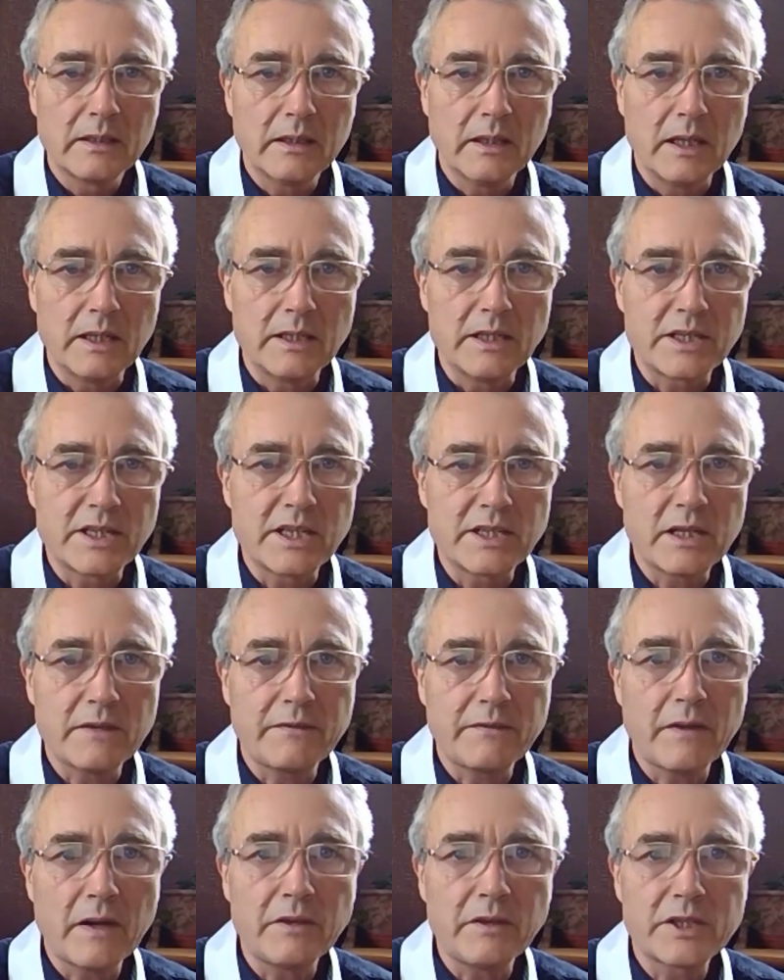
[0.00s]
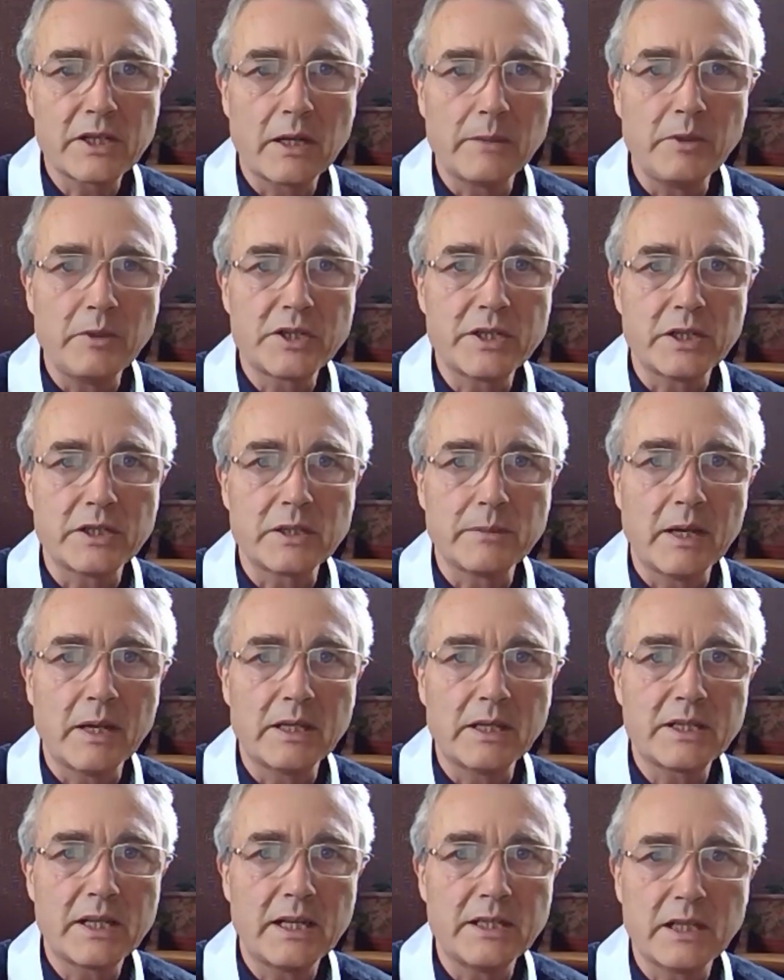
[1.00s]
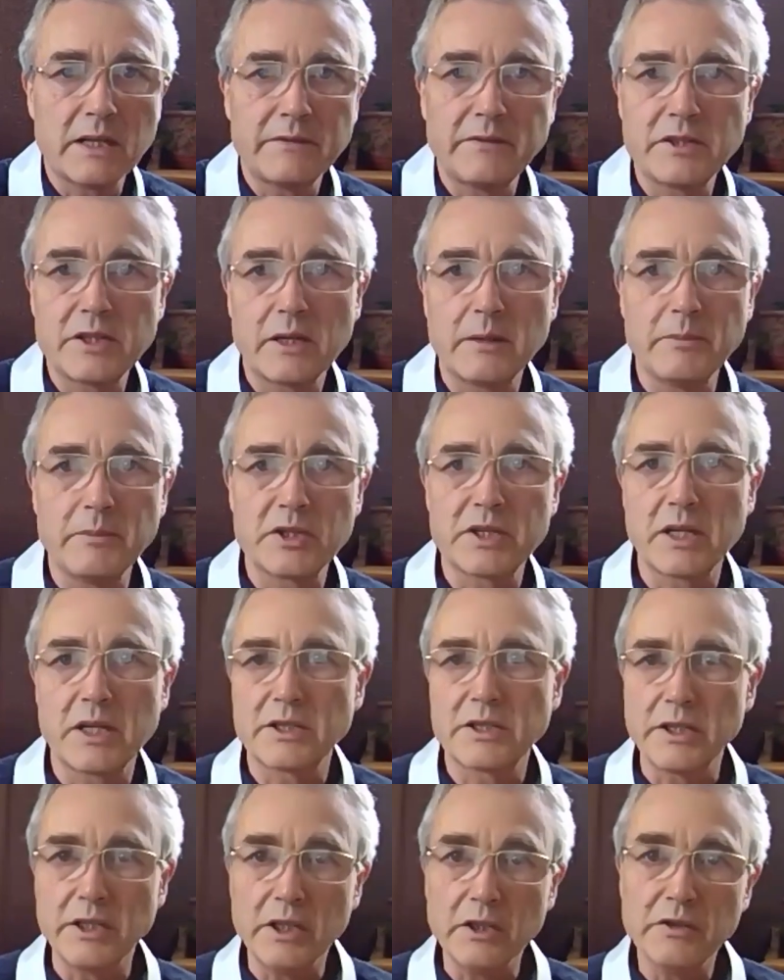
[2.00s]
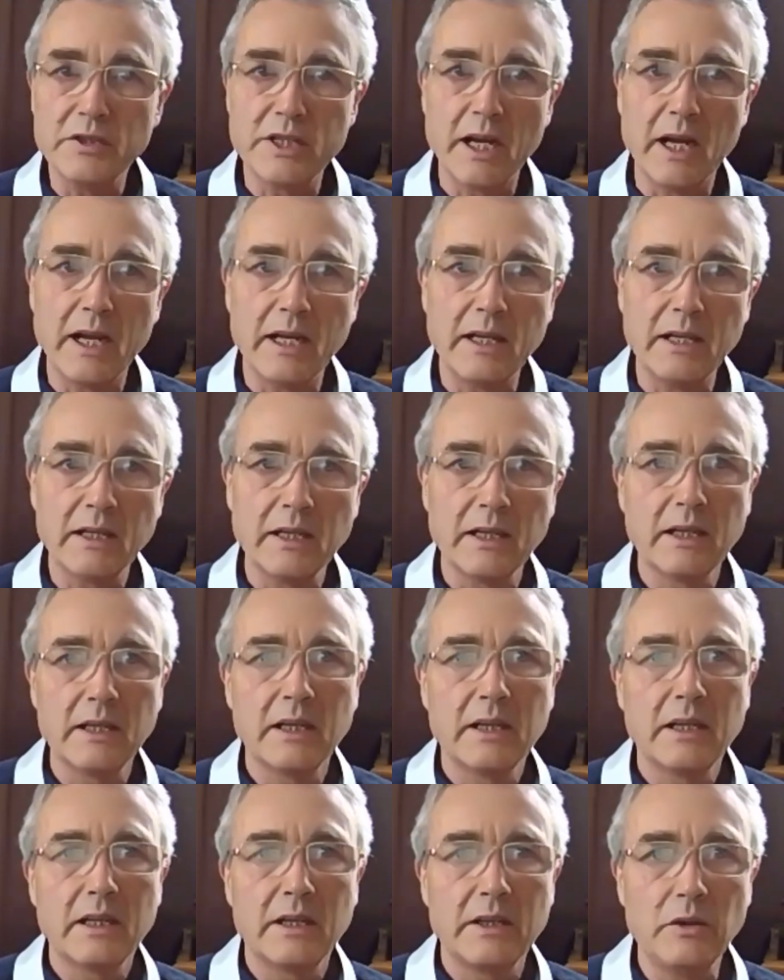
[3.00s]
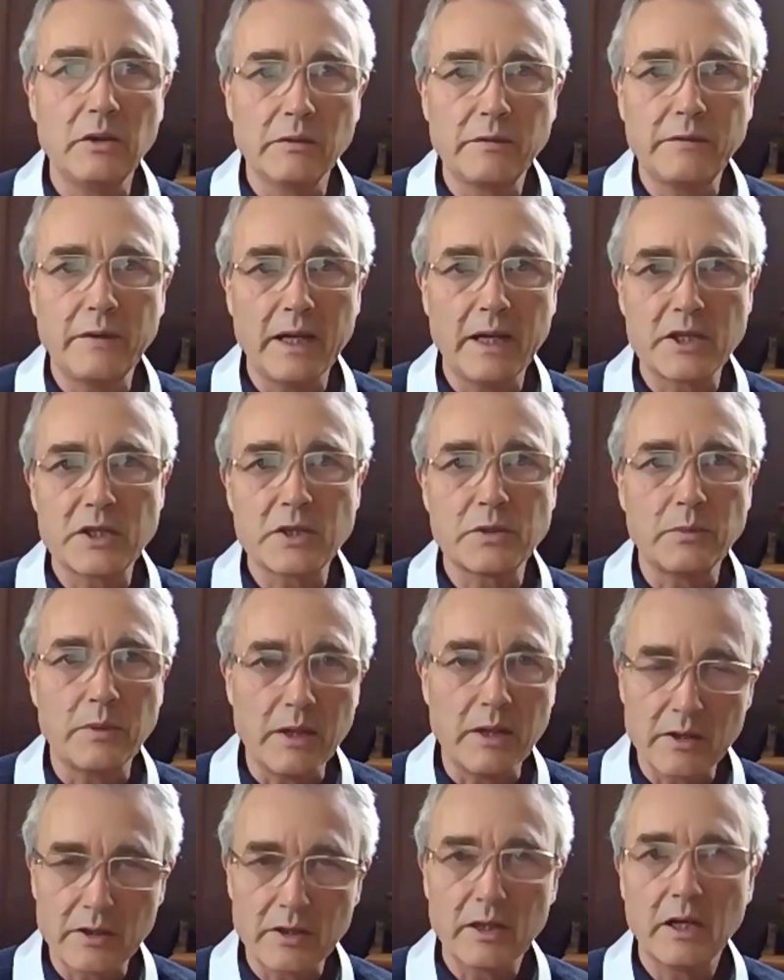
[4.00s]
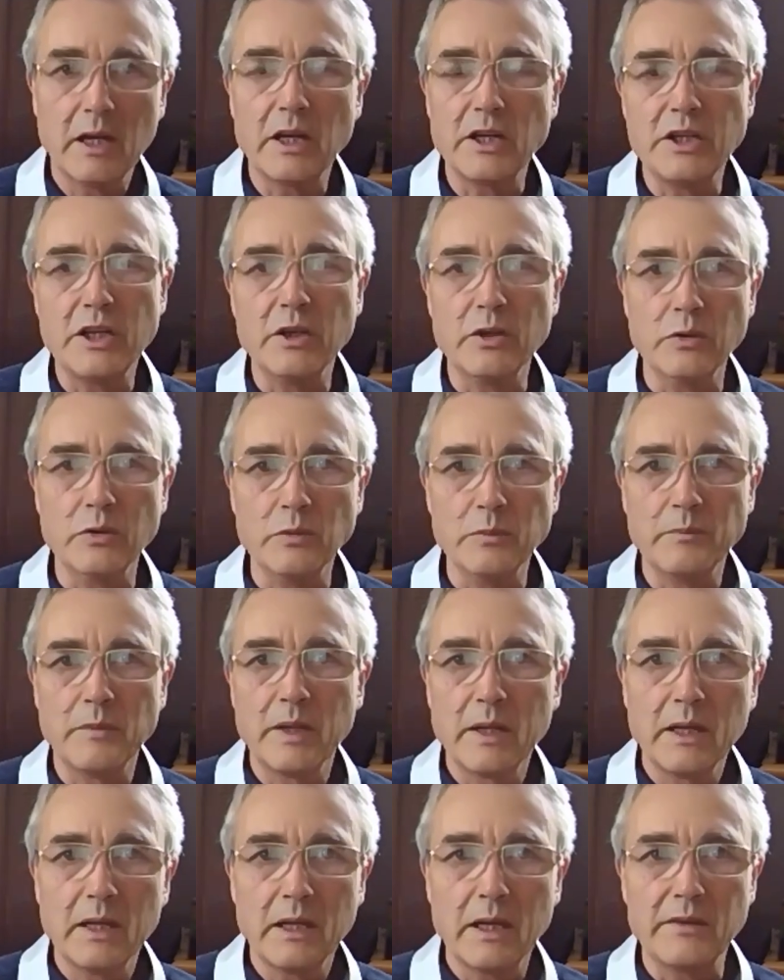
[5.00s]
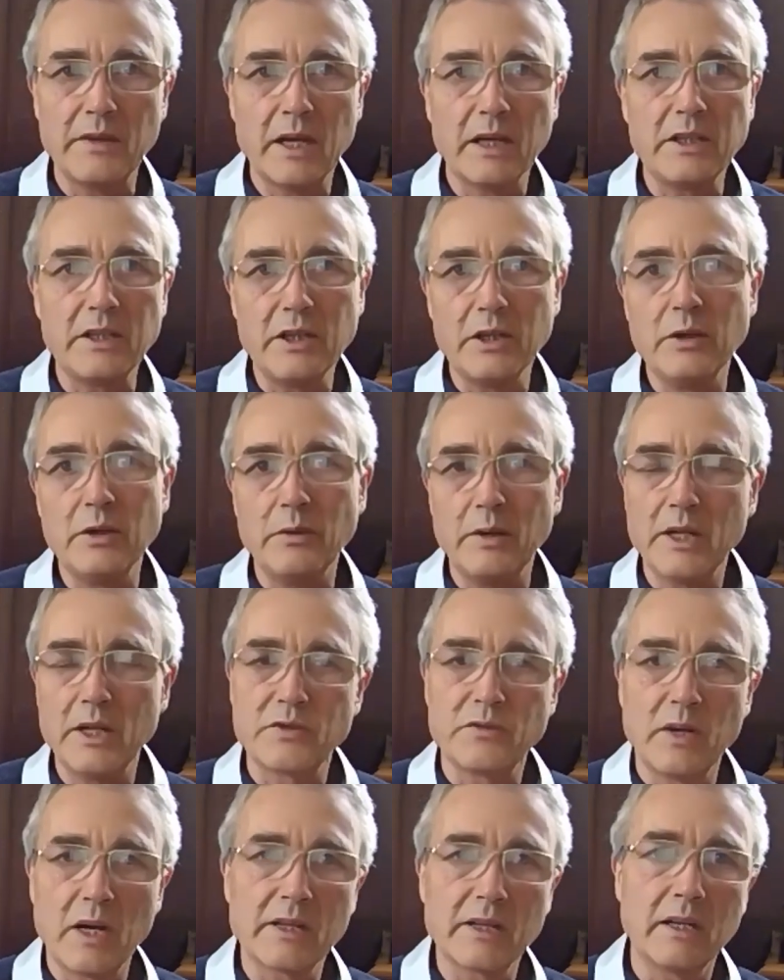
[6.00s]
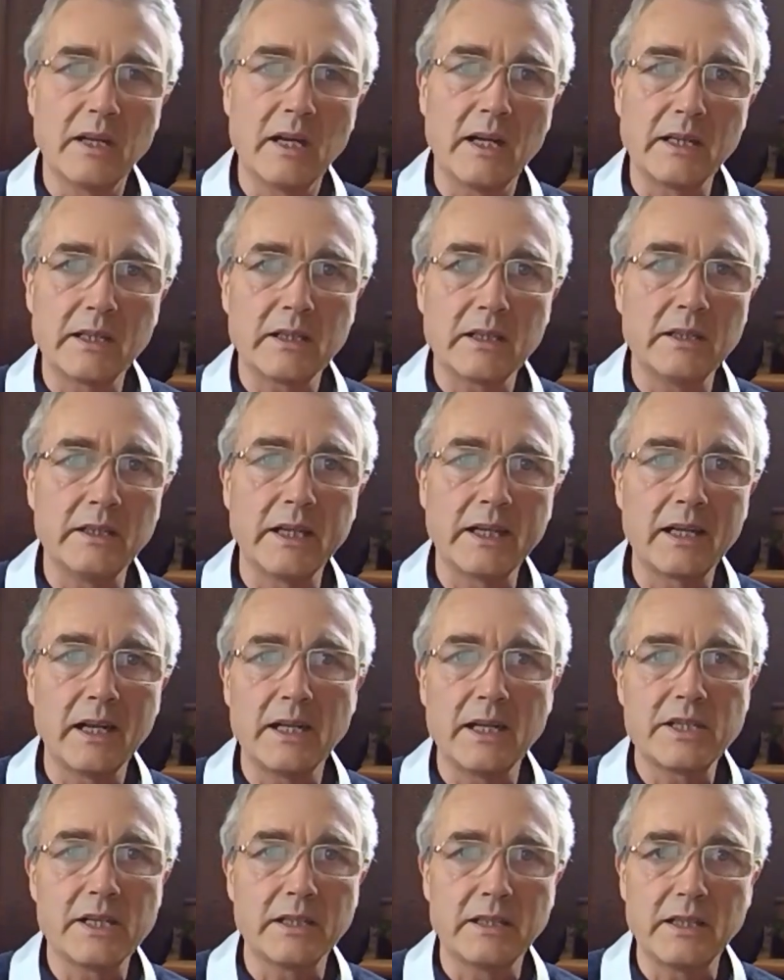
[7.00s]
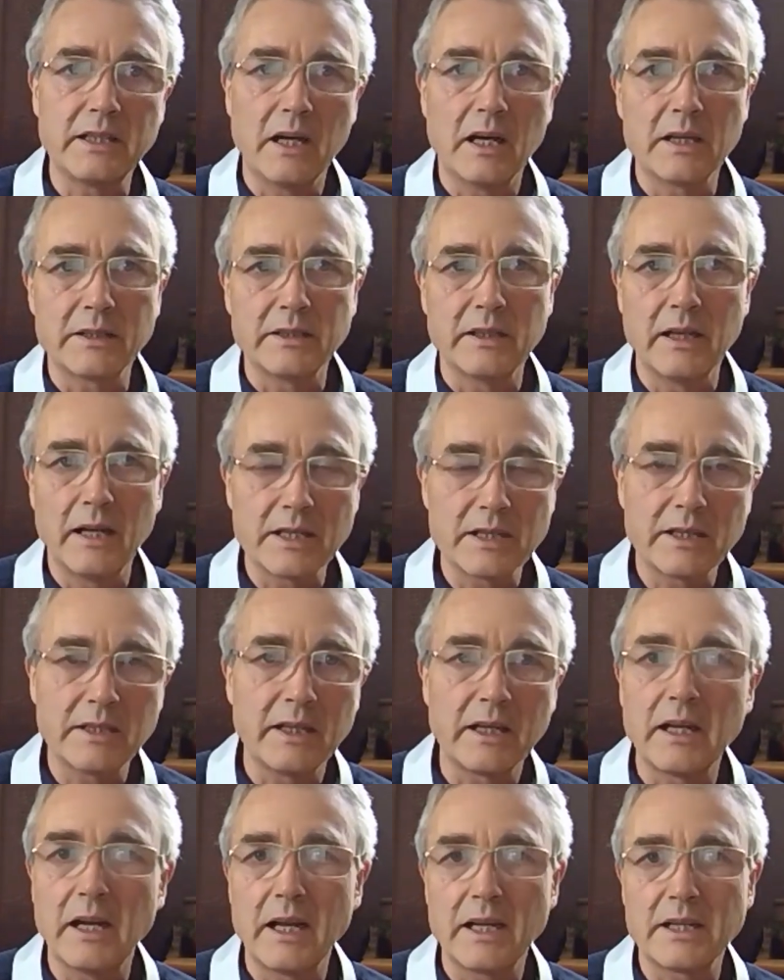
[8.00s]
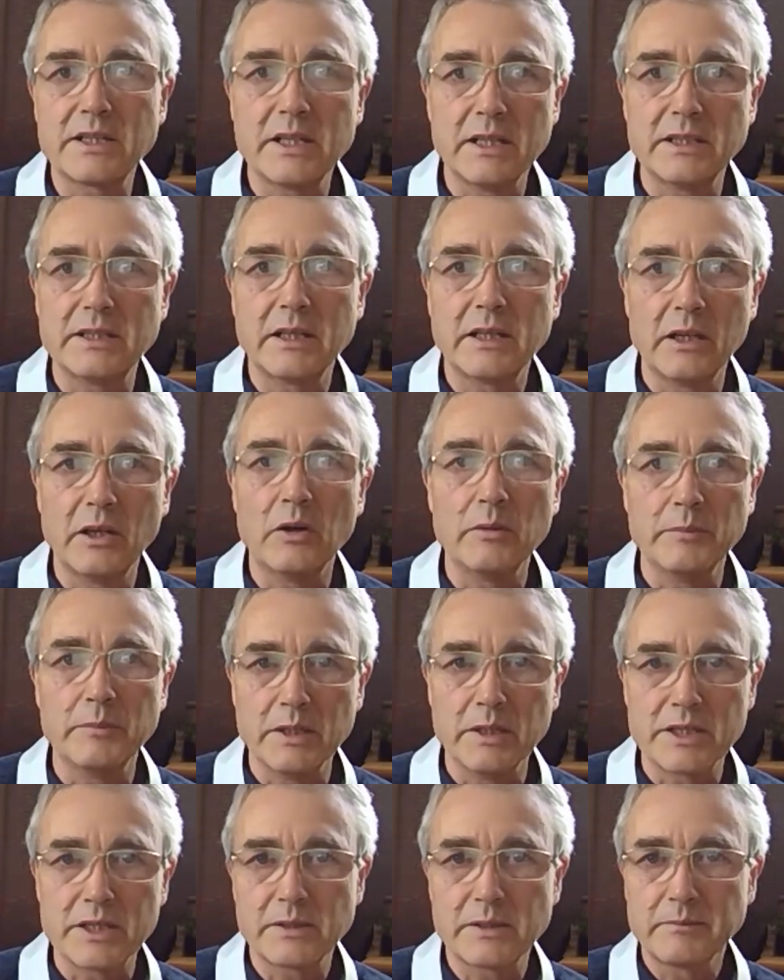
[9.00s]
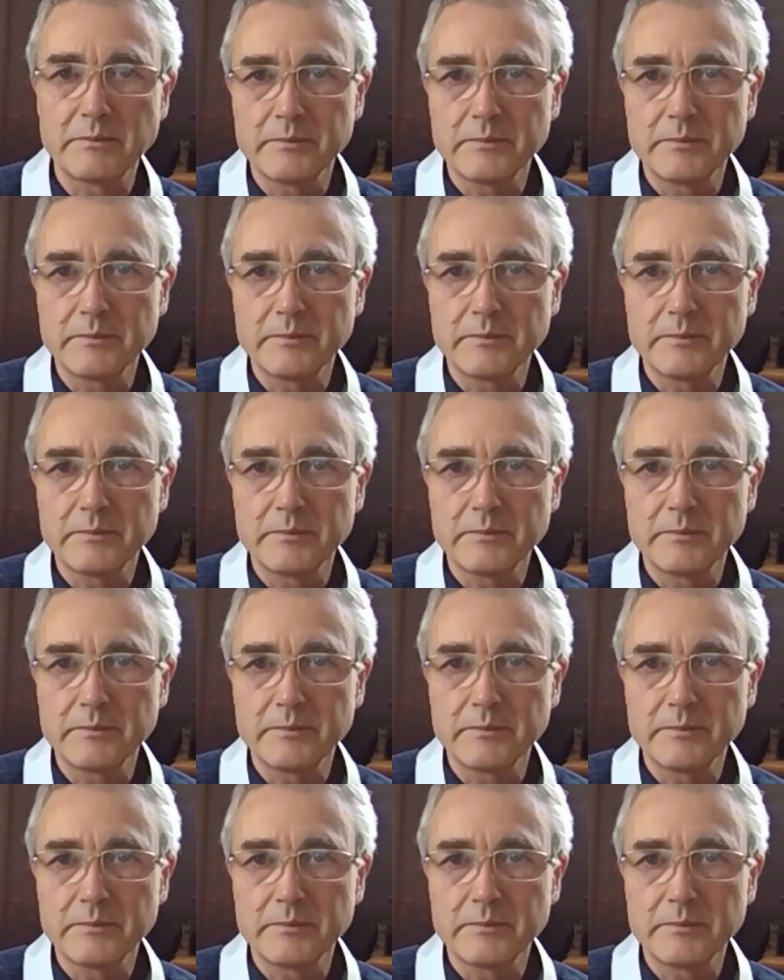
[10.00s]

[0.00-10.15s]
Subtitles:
And it's as if every time you sit to meditate, every time you start a new day, you're faced with a you. And that you is rather like a neglected garden, a neglected allotment.